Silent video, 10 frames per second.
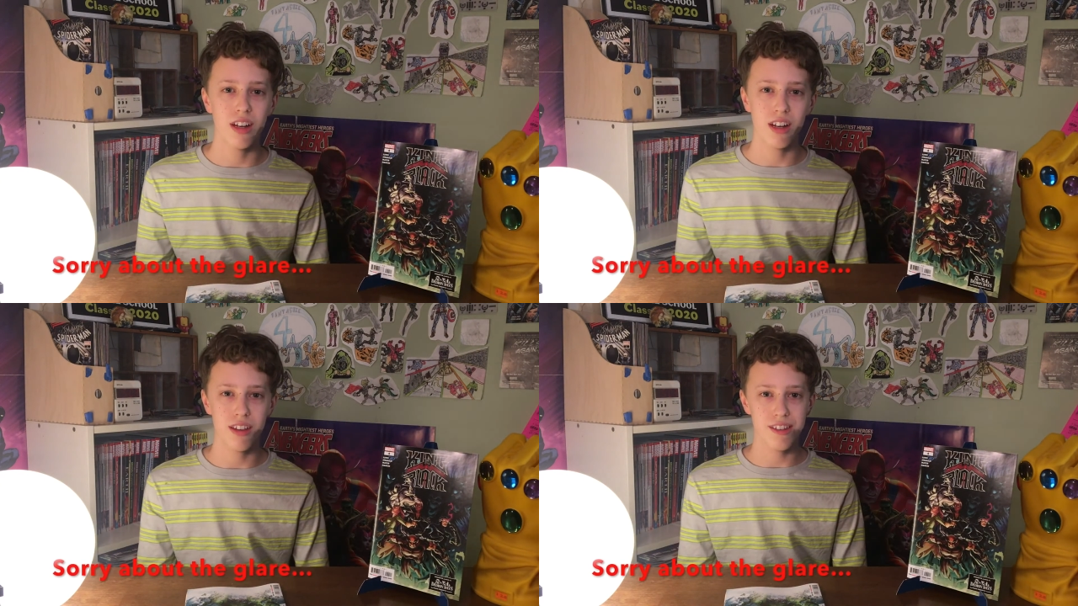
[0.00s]

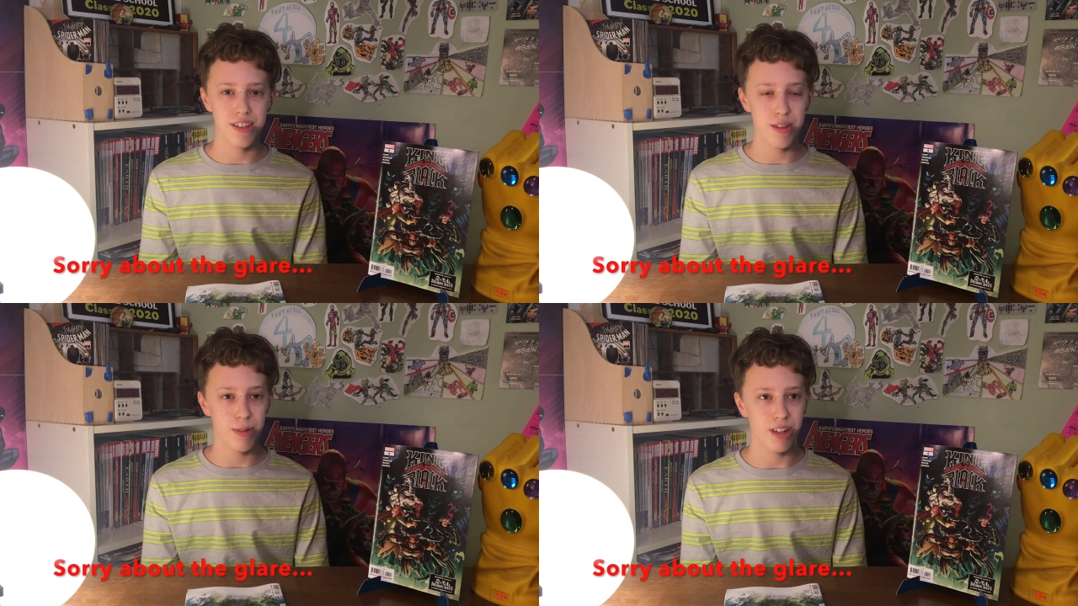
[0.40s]
Uh, this
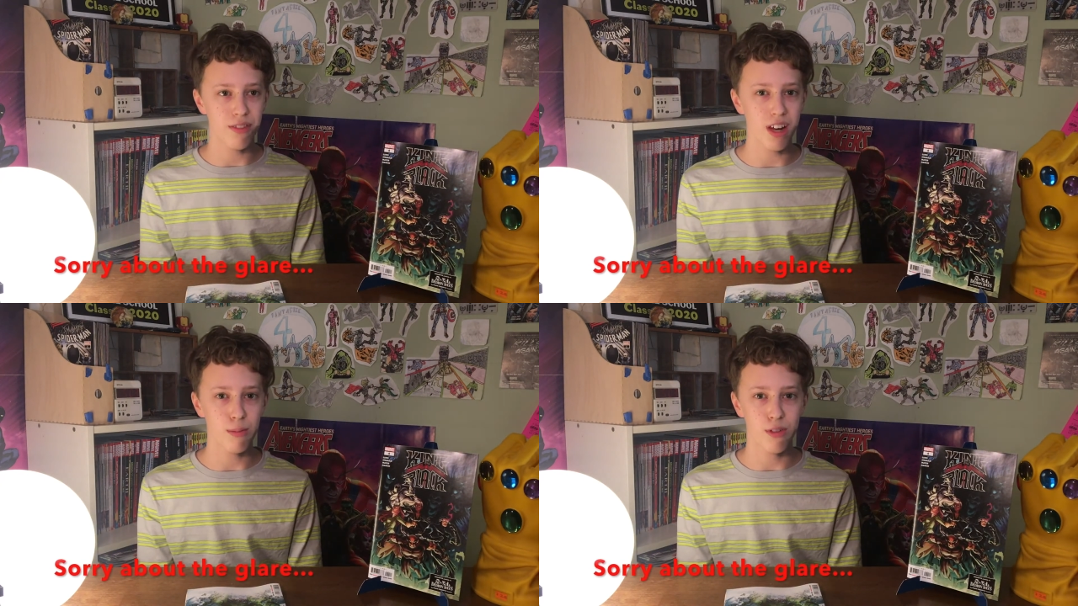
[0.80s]
is the
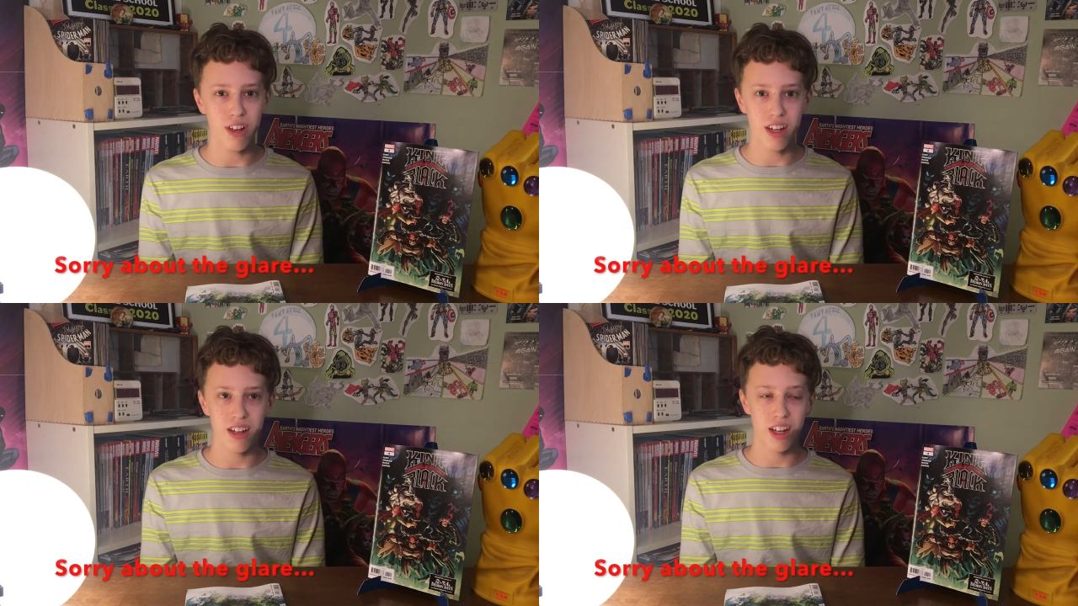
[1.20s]
big Venom
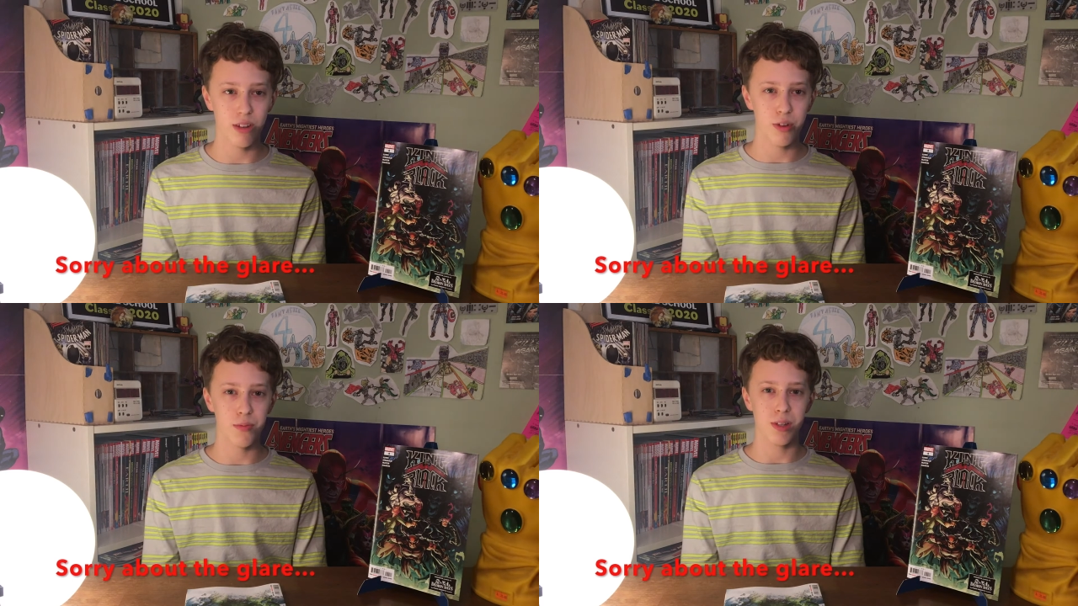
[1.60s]
event,
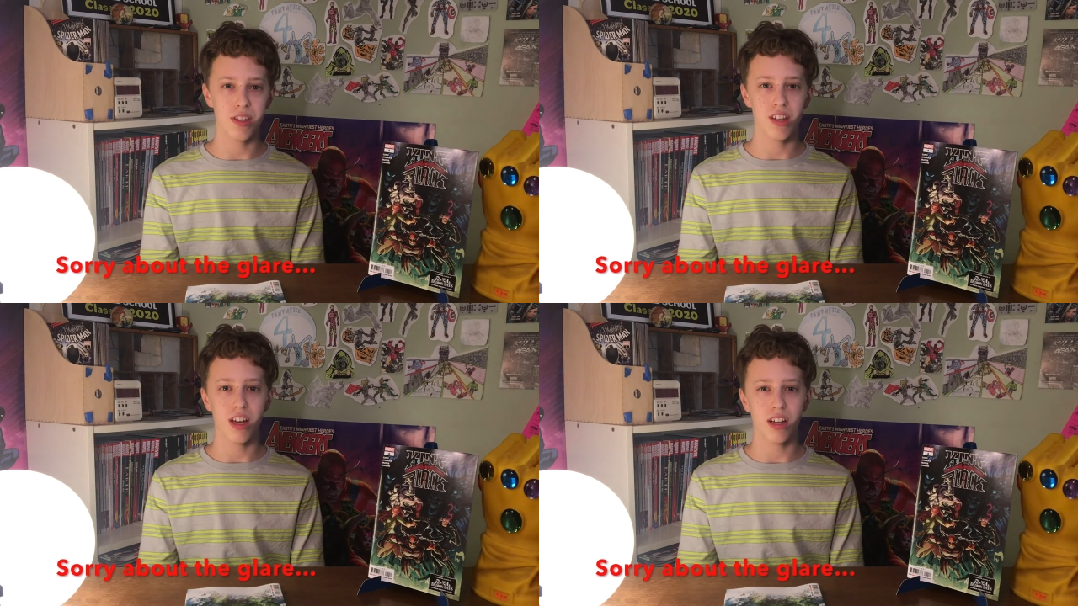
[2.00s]
and we've been
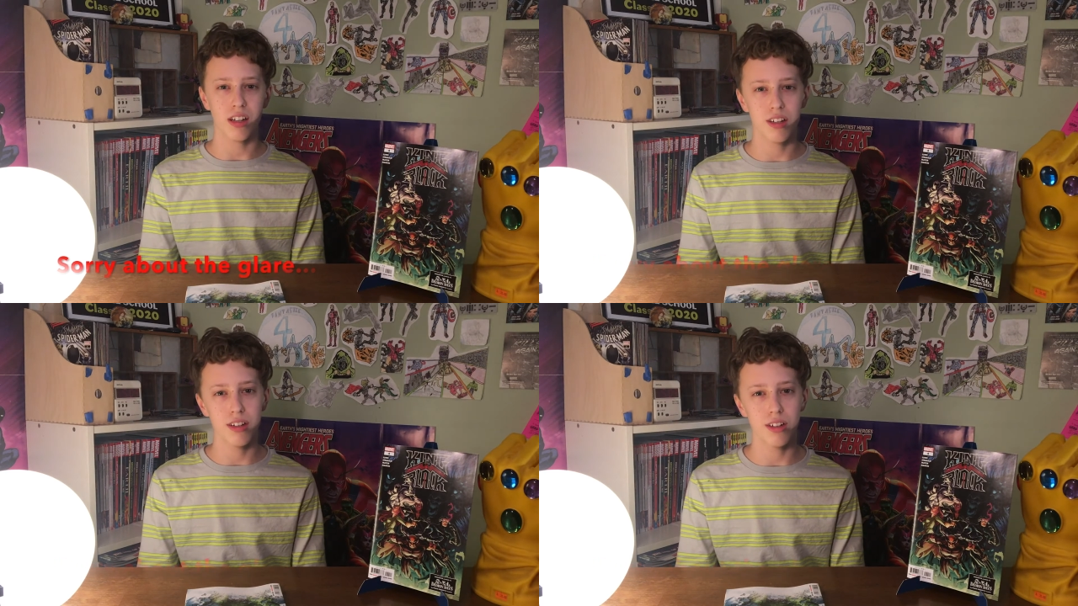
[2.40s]

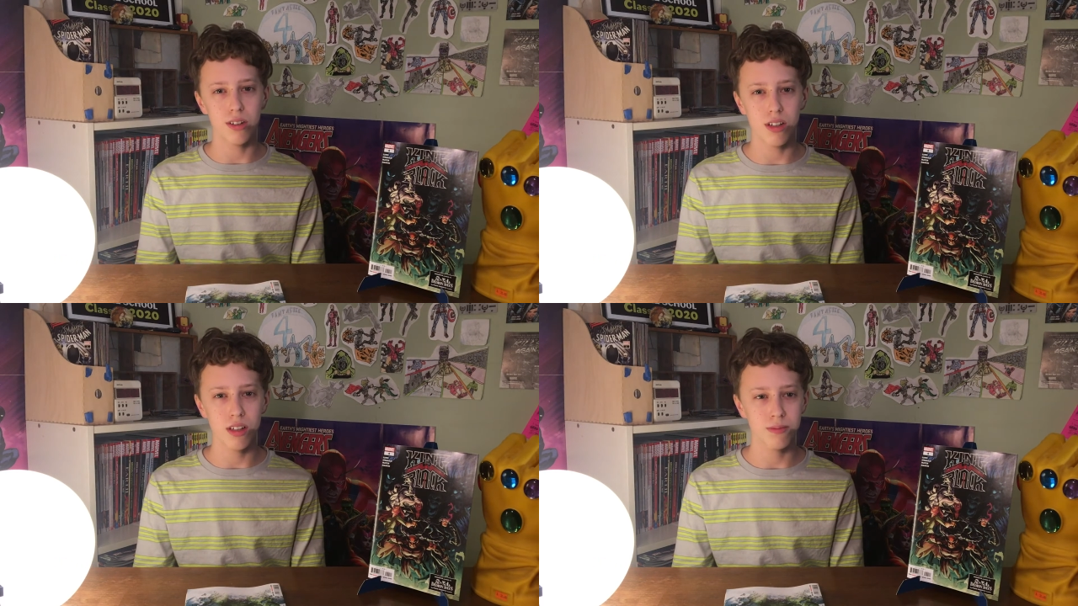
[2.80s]
seeing
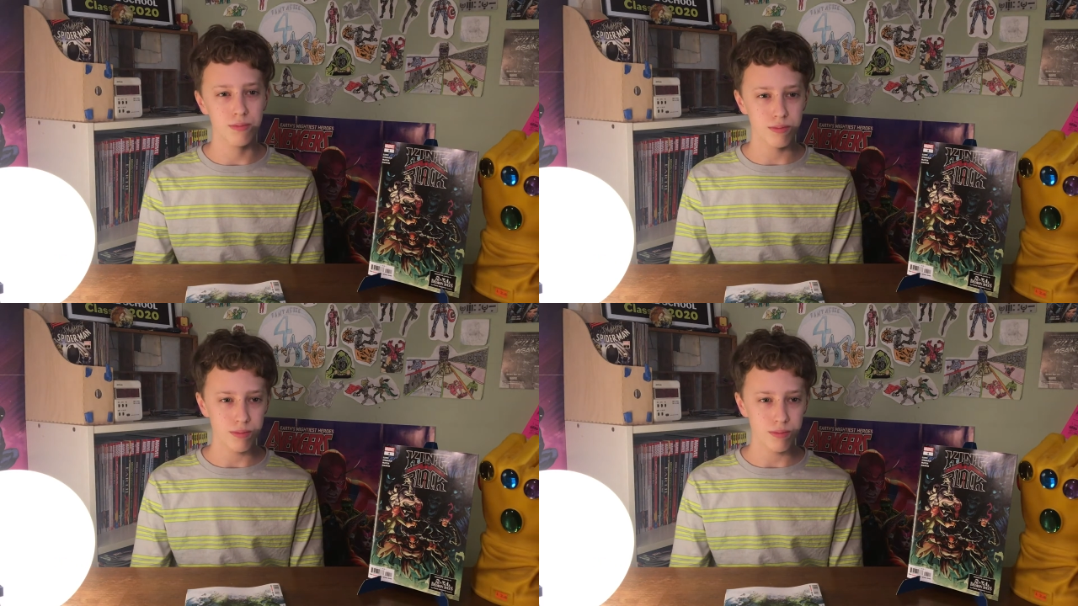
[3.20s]
Null